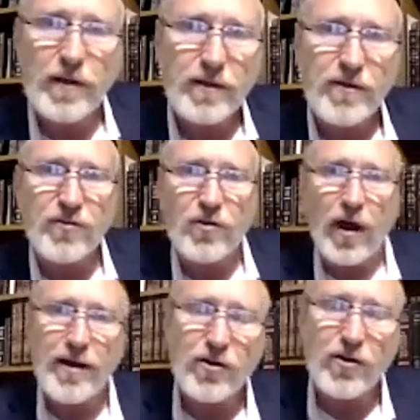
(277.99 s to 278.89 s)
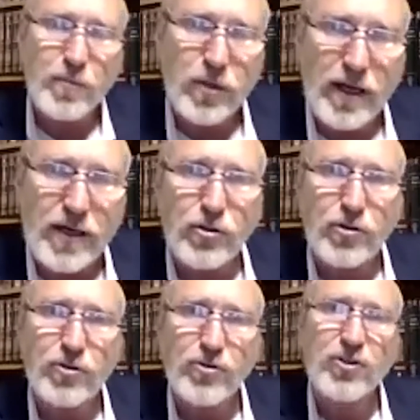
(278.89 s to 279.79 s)
desires,
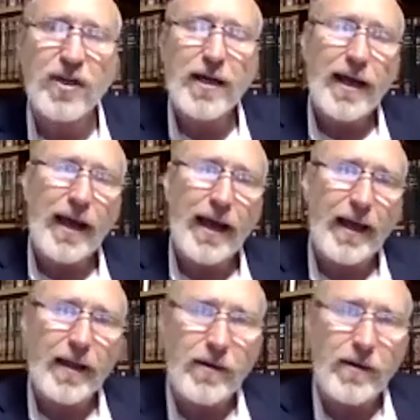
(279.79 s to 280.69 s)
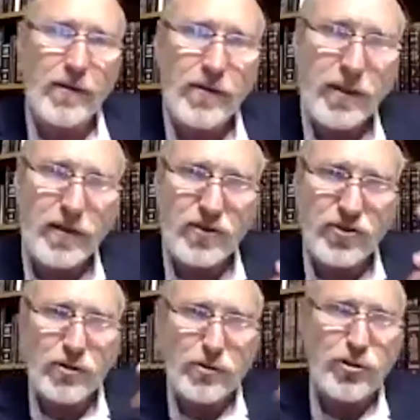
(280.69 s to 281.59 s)
pleasures, and the
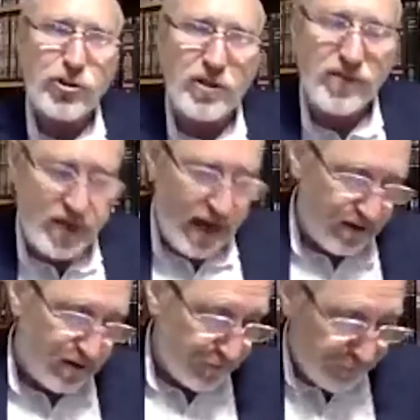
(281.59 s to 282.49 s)
solution of the Nazir.